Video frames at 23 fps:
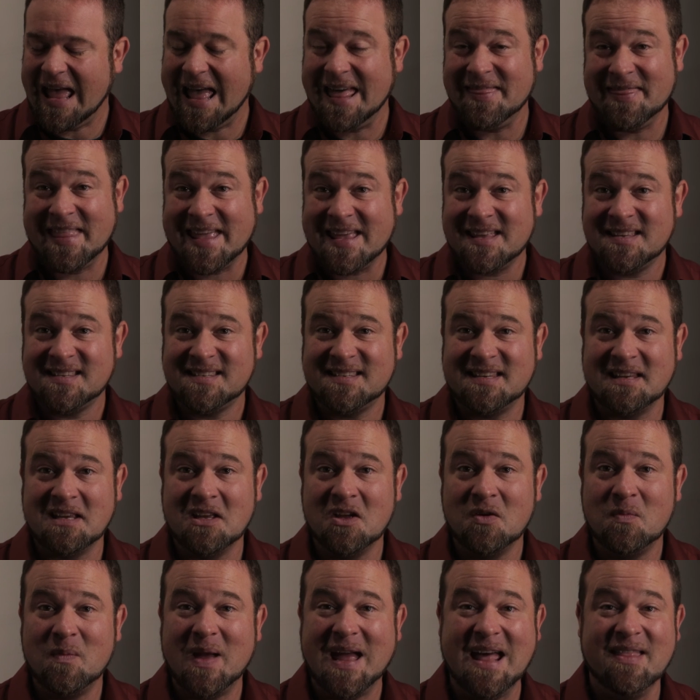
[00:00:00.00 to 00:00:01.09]
and they see
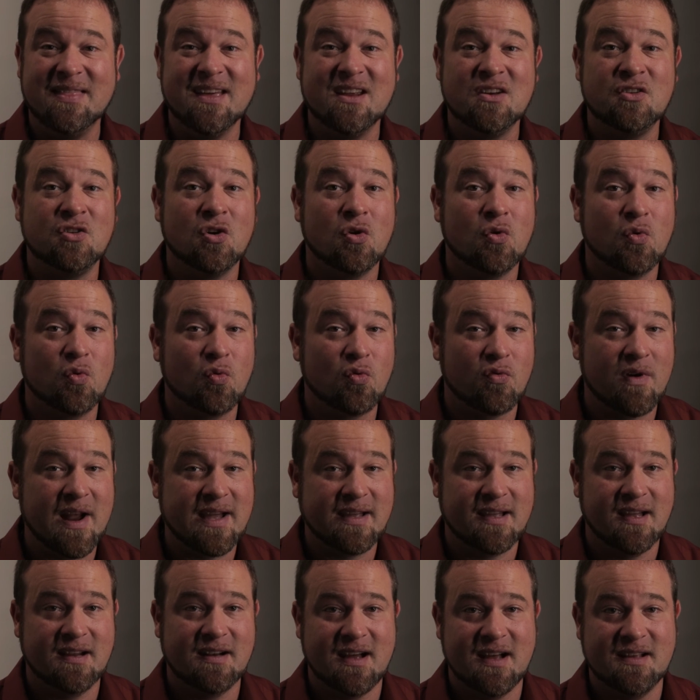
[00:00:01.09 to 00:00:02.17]
him and they don't
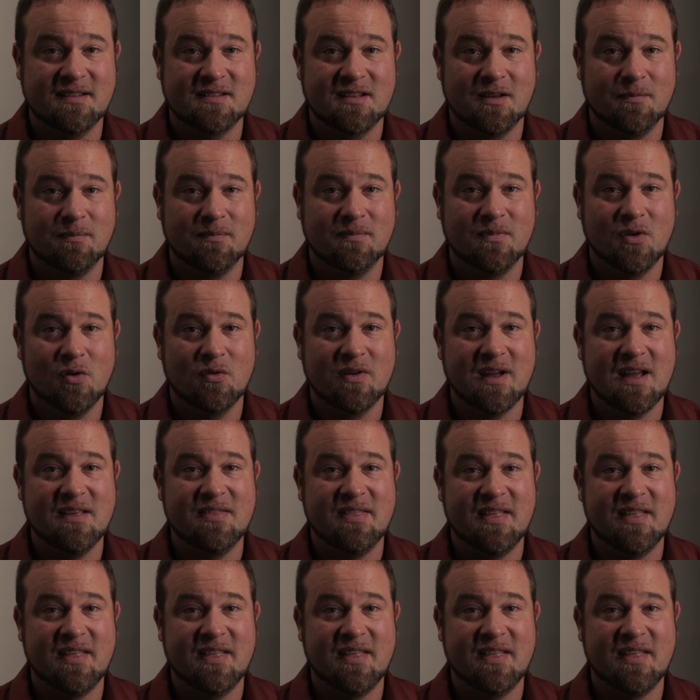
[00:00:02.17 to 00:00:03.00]
recognize him, okay?